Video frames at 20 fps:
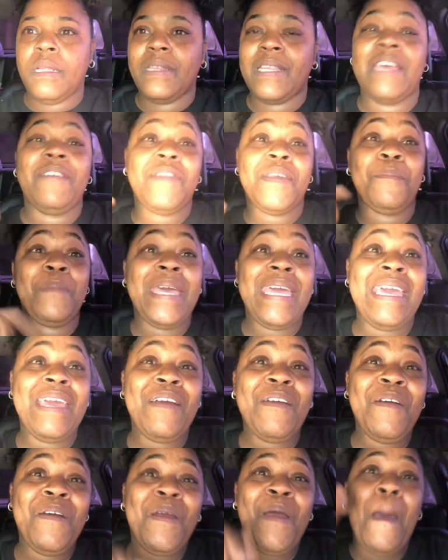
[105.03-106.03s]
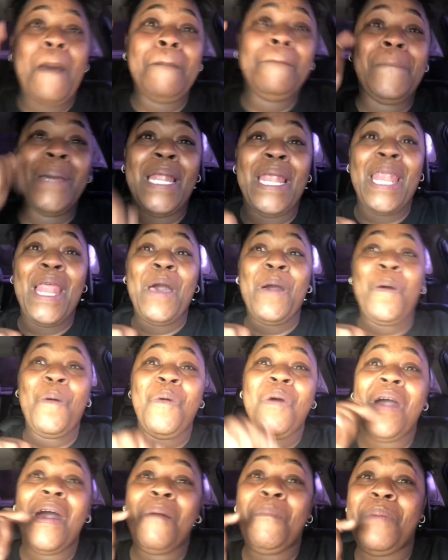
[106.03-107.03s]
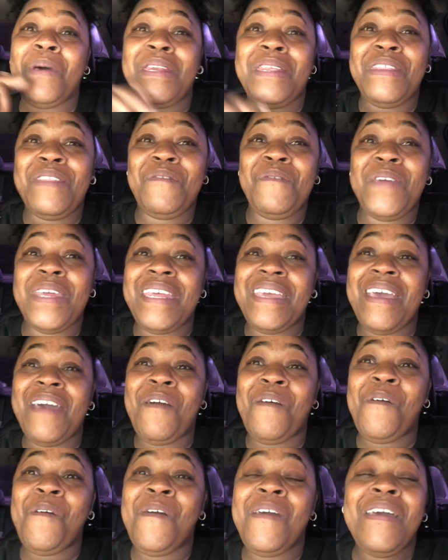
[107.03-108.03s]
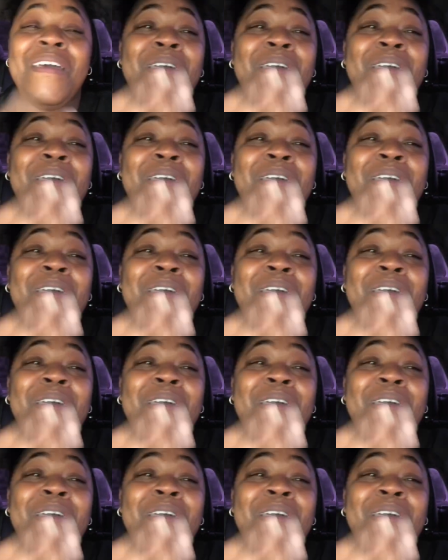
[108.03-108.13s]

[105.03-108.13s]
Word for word: leave them here, below, up under the video.